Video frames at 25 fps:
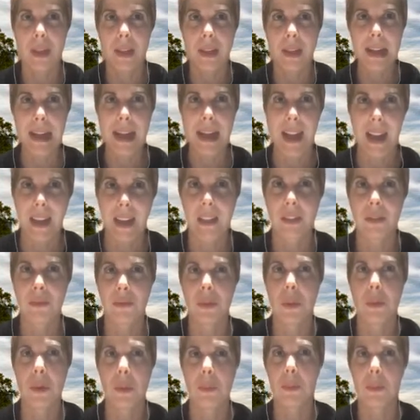act
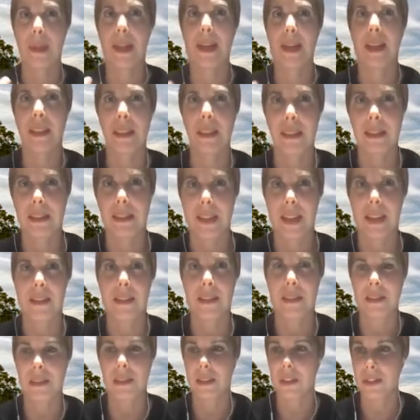from a place
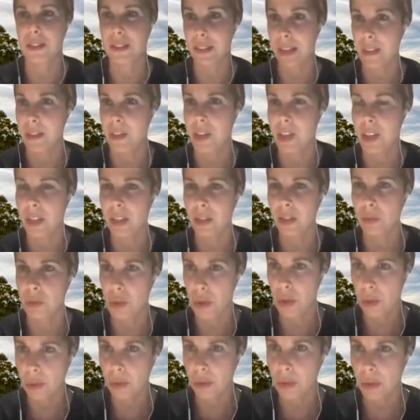that's authentic and
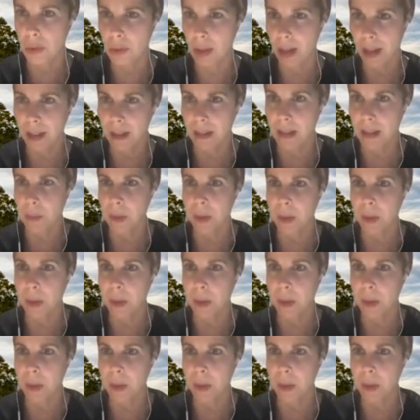true to us,